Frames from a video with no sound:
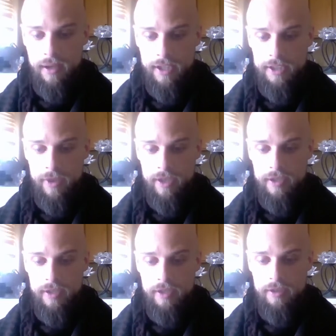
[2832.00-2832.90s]
I spent
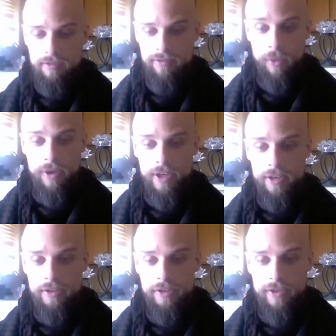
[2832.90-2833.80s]
4
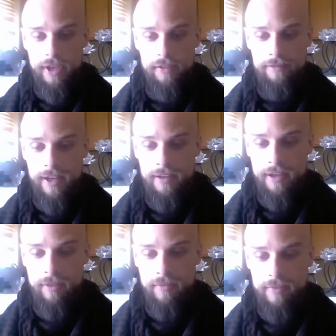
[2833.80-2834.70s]
years trying to find them.